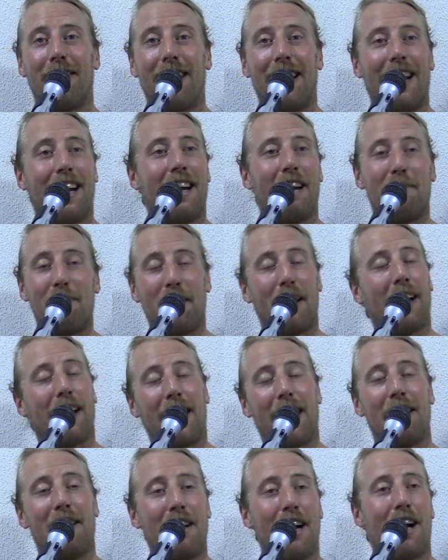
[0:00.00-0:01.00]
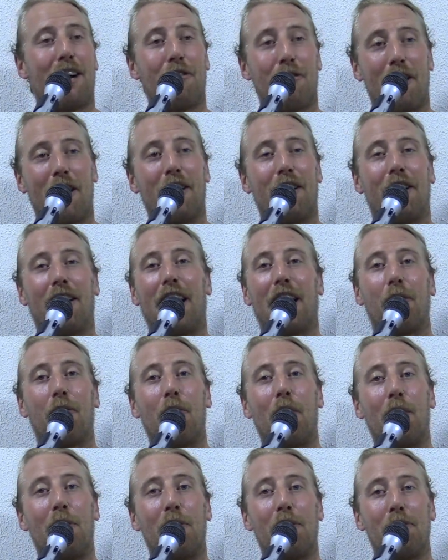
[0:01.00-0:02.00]
And I'm, again, not trying to, like,
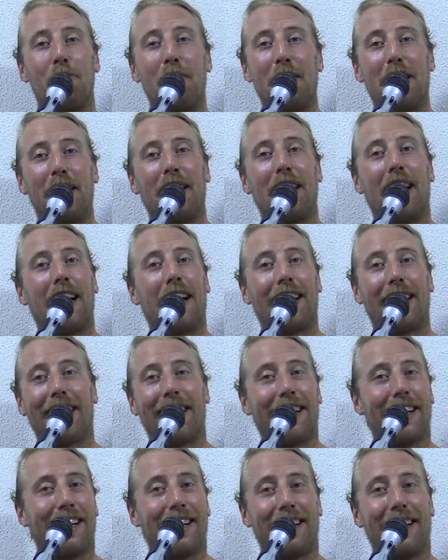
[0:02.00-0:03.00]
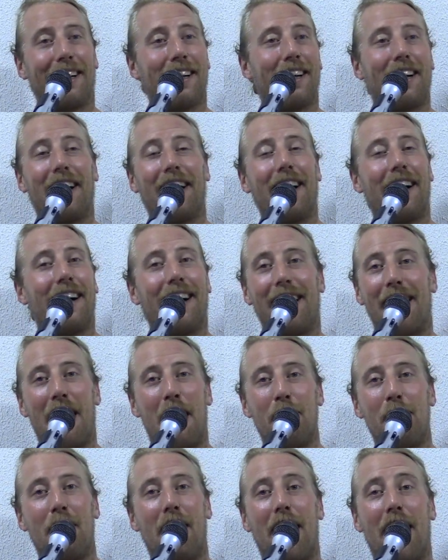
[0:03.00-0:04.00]
woe is me. Like,
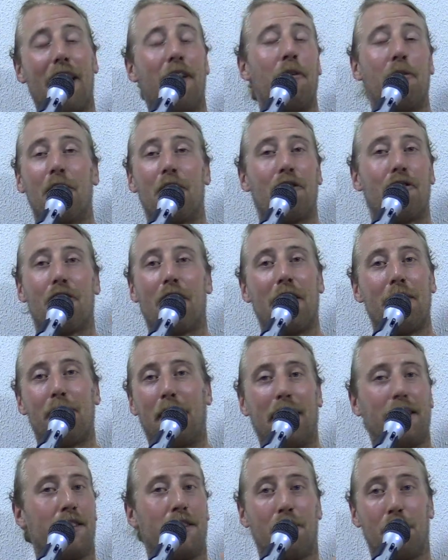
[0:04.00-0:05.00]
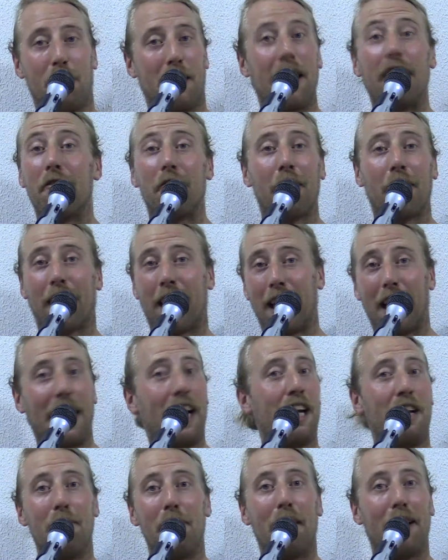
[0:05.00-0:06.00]
I don't want to trade places with it fucking
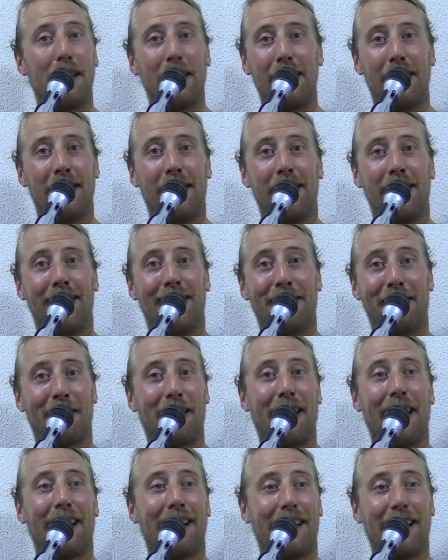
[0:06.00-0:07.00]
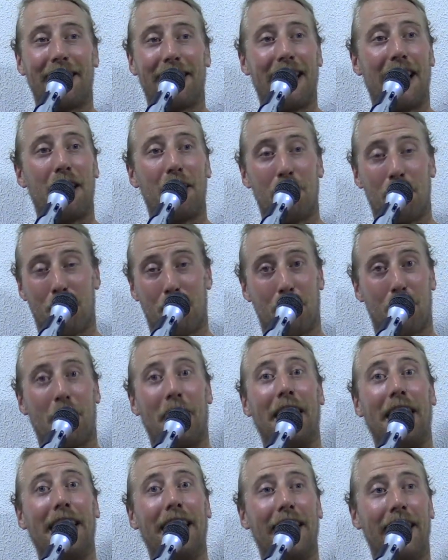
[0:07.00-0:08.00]
anybody. Okay, I get that
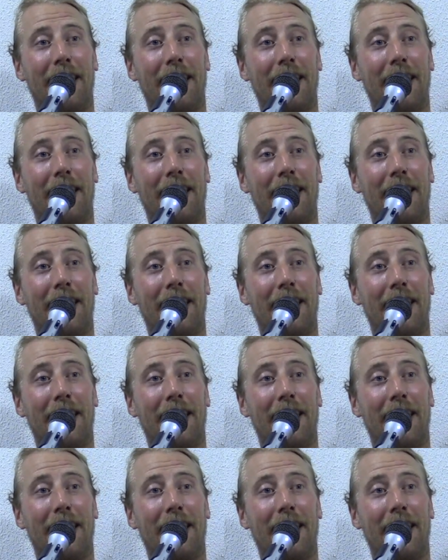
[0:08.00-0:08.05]
straight.